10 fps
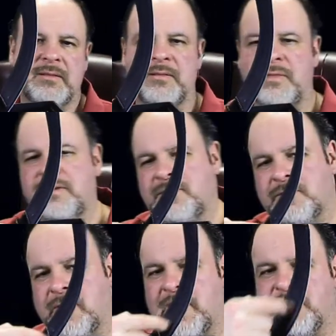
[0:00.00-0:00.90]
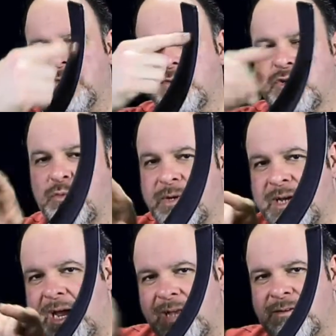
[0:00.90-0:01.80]
this direction, which would
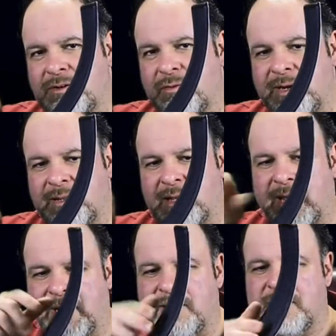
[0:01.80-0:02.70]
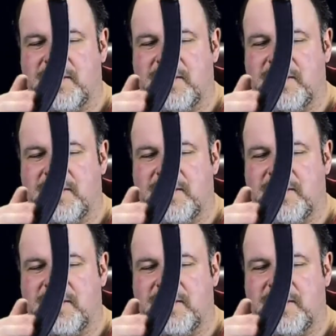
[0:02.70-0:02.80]
concentrate the light,